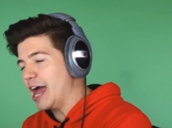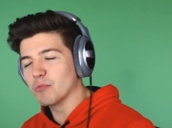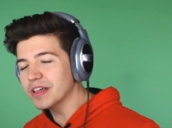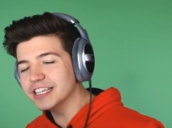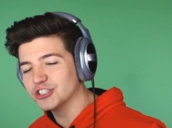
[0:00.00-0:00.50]
I
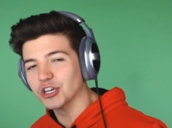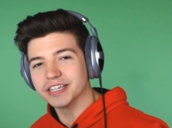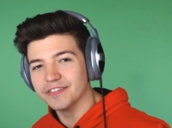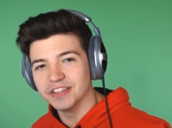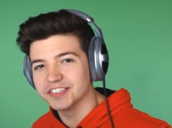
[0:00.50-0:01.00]
really shouldn't
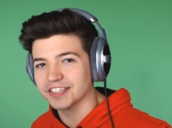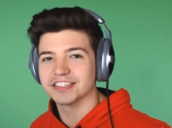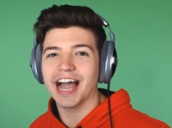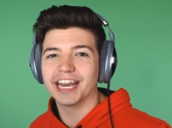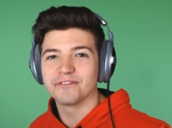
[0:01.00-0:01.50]
get this
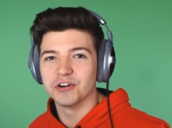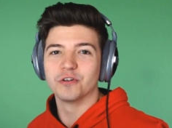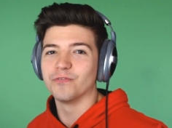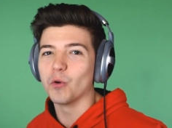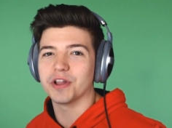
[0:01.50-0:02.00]
excited for new
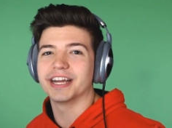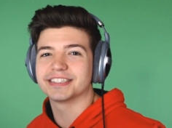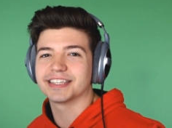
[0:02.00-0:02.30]
Fortnite